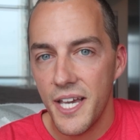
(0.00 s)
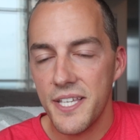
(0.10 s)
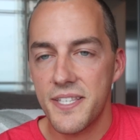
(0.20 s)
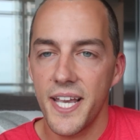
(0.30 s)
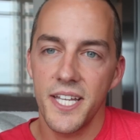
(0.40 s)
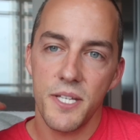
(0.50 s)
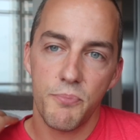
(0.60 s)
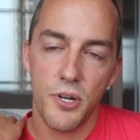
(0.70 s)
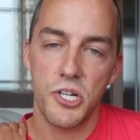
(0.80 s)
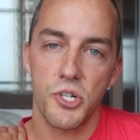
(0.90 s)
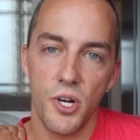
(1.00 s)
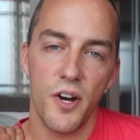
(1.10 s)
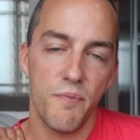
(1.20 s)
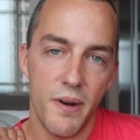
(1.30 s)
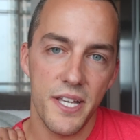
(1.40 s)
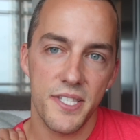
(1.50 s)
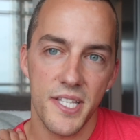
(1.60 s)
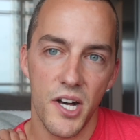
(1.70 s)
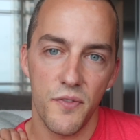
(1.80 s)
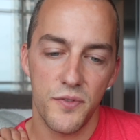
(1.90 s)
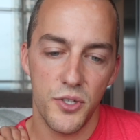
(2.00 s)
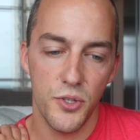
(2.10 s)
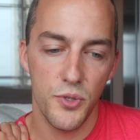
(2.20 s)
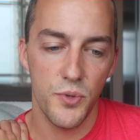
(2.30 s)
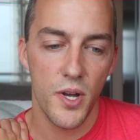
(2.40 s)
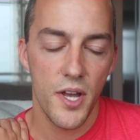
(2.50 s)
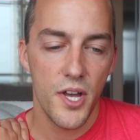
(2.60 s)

is taking the pressure off myself to